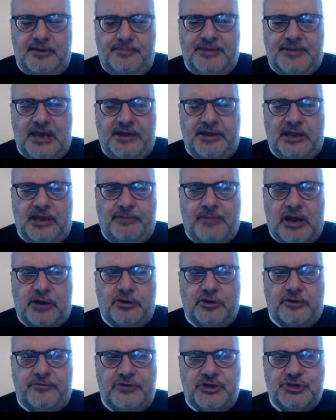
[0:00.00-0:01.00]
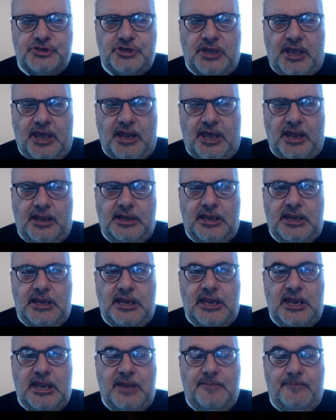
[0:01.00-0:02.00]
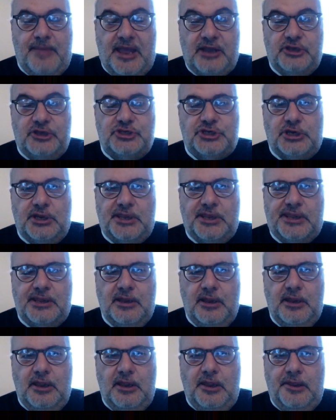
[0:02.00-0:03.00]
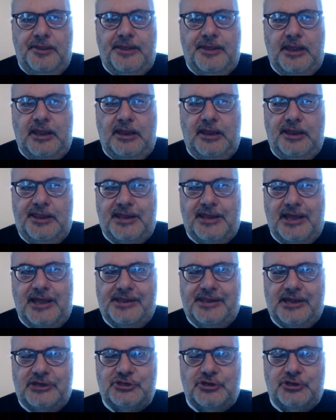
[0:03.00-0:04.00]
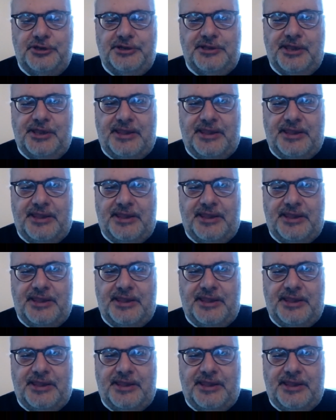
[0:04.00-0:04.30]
Daniel Markovic. And he mentions, he says actually the